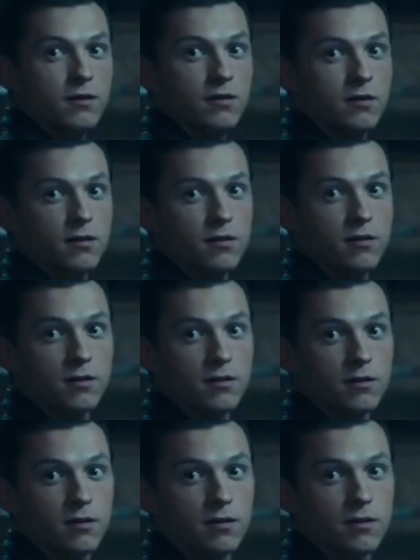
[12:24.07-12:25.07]
as we saw him
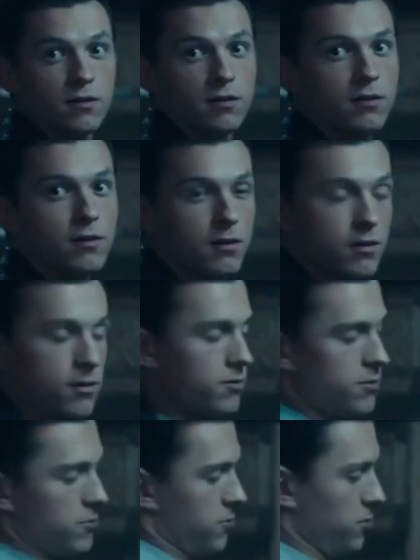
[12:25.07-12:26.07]
walk inside. We
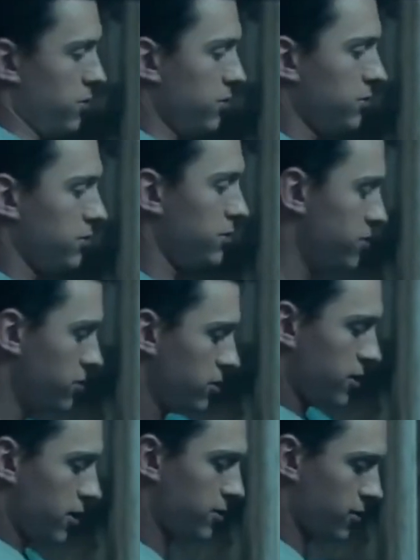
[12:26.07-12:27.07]
saw all the workings of
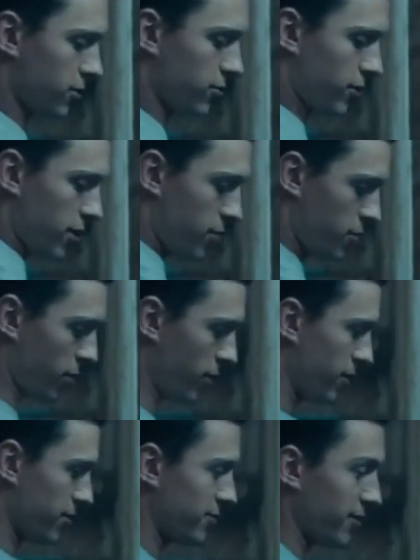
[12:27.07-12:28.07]
the Bugle from the
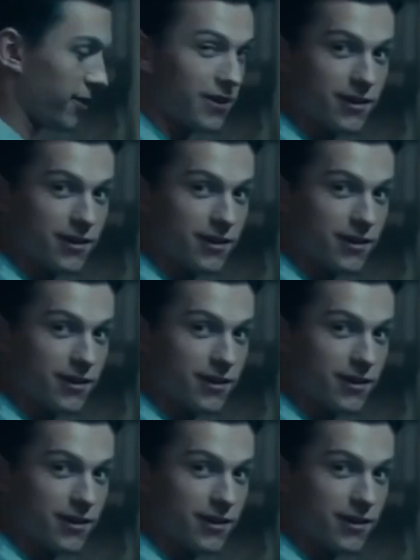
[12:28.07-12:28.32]
inside,